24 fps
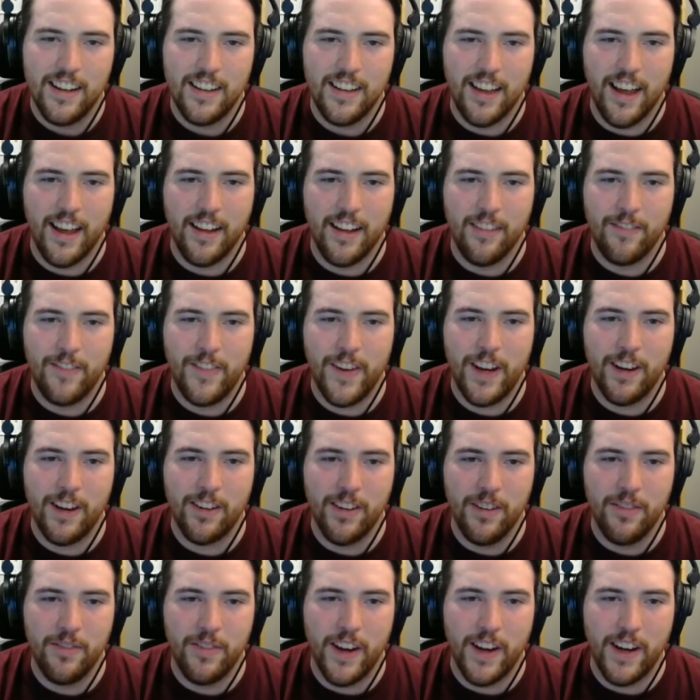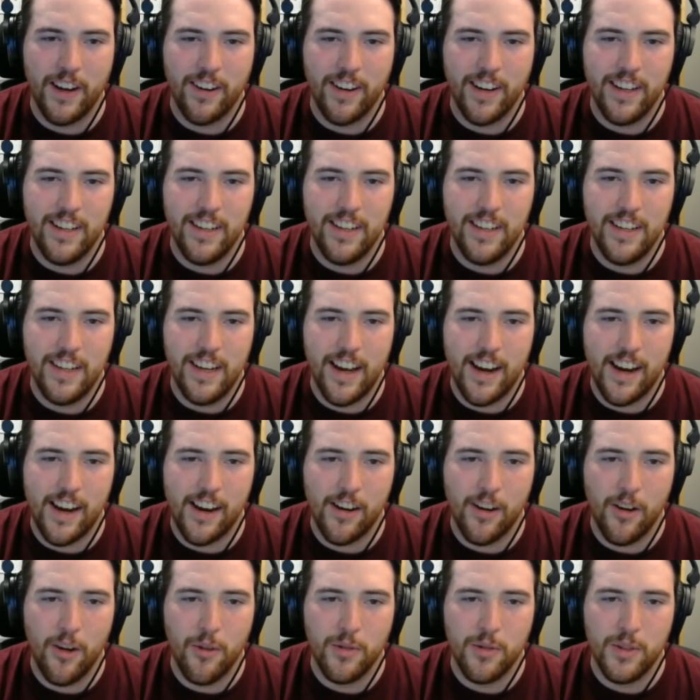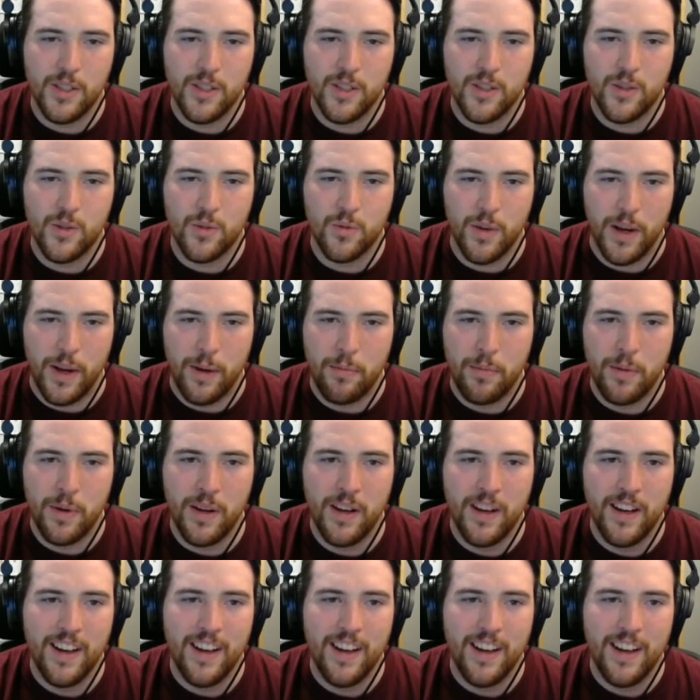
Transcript: that very very narrow strip